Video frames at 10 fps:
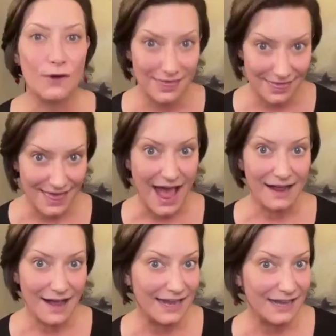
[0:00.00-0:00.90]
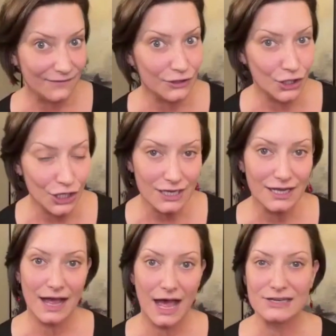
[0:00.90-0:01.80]
for that kind of a
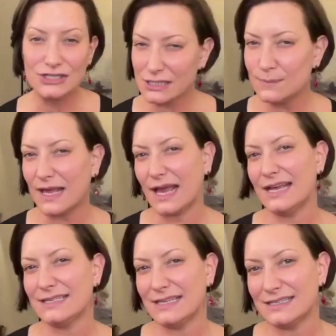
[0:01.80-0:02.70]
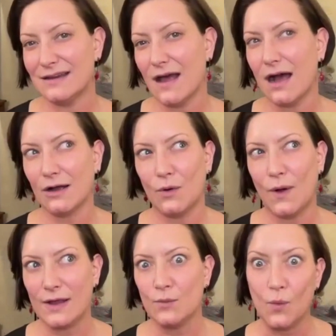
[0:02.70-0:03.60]
look, just because it's not
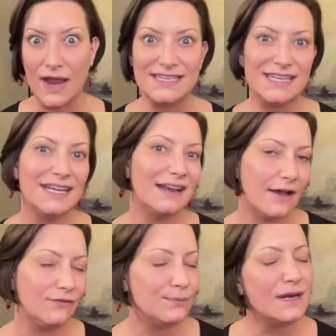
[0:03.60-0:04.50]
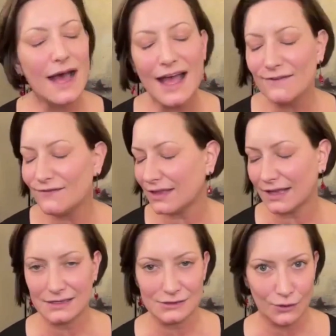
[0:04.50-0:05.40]
quite weighty enough, but I feel
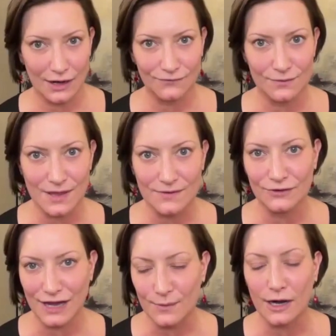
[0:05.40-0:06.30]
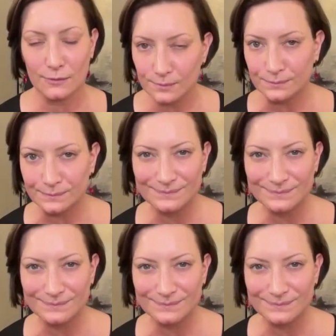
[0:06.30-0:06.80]
like it's great for me for day wear.